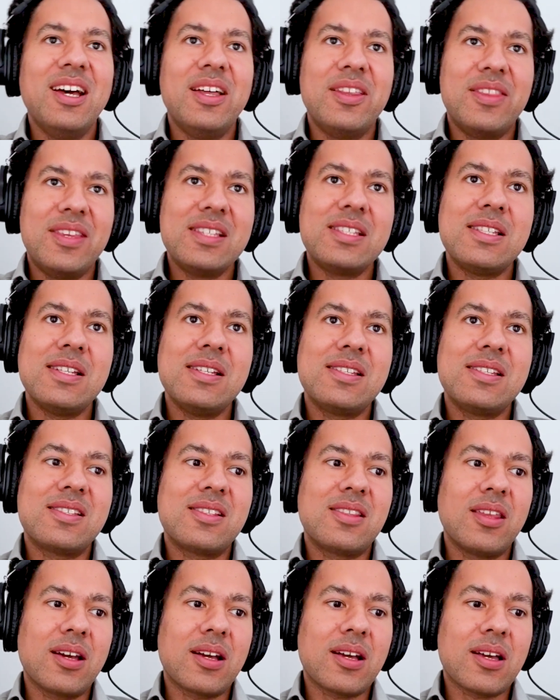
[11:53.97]
This is
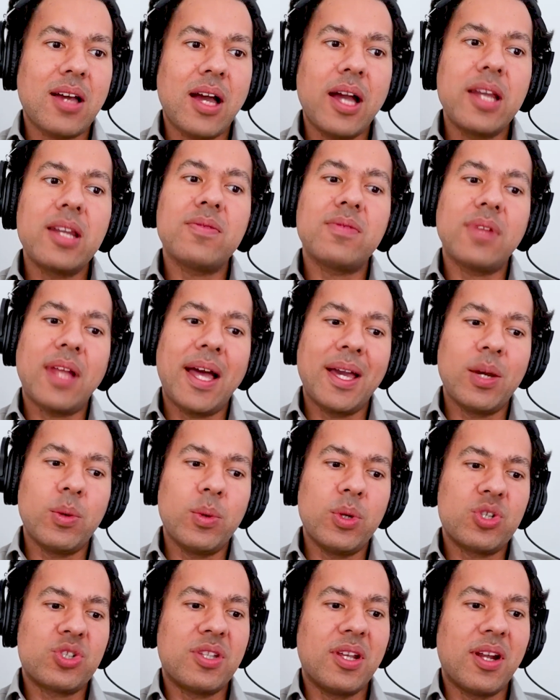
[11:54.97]
the kind of
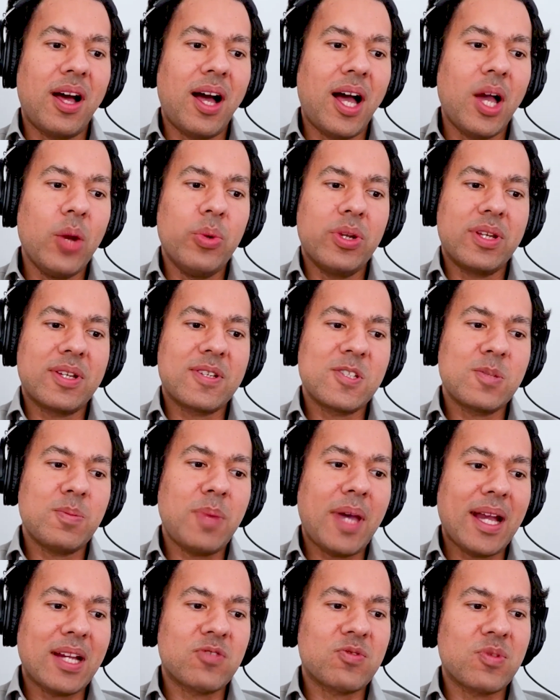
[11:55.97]
language that I would
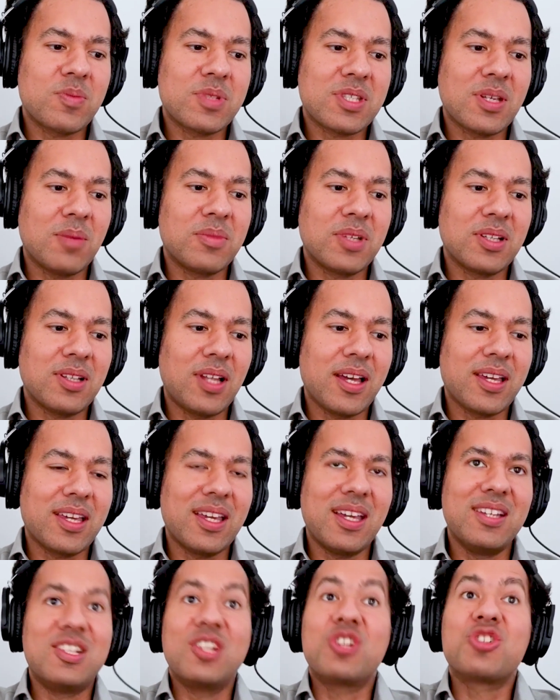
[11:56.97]
expect from something like
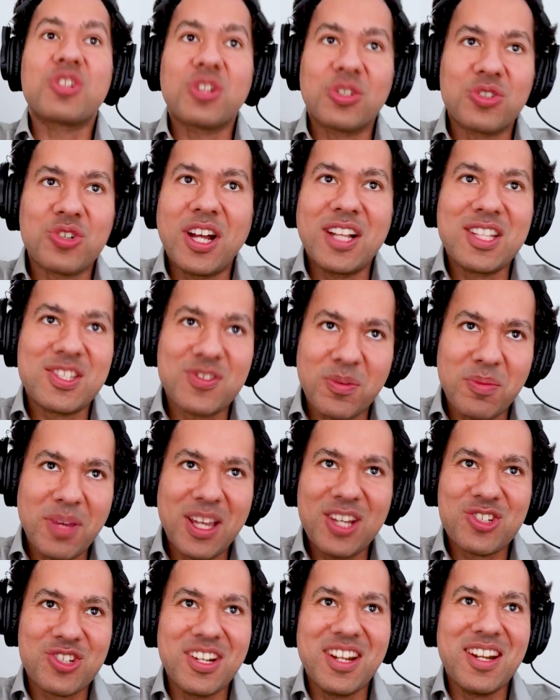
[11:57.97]
a digital
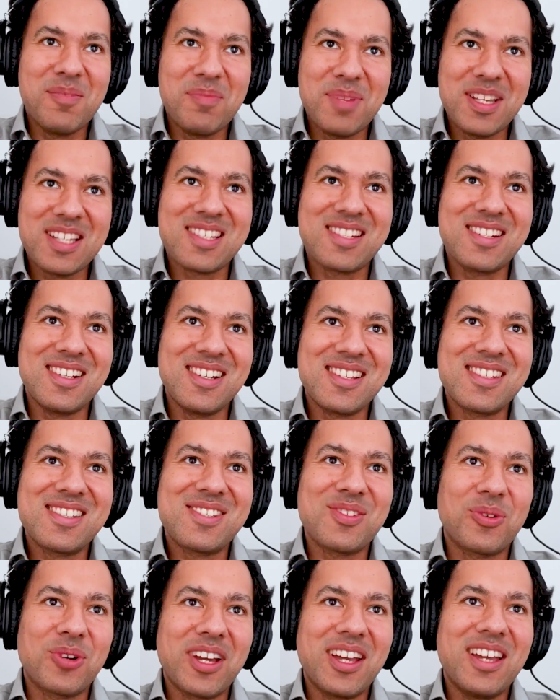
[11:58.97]
transformation in a business
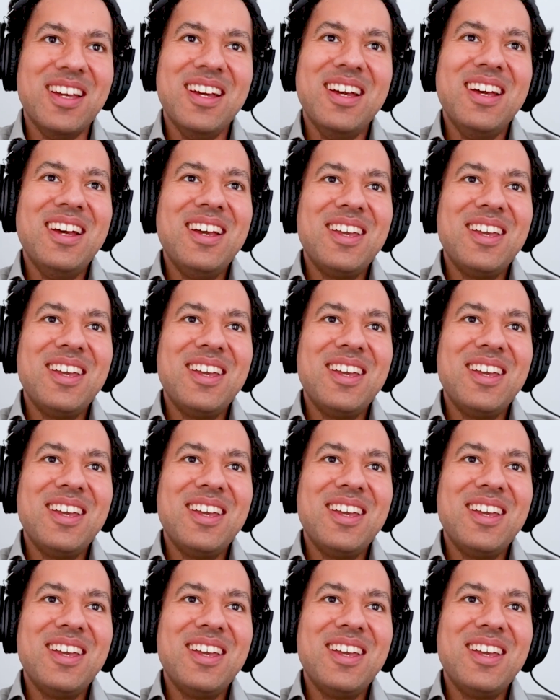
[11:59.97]
or a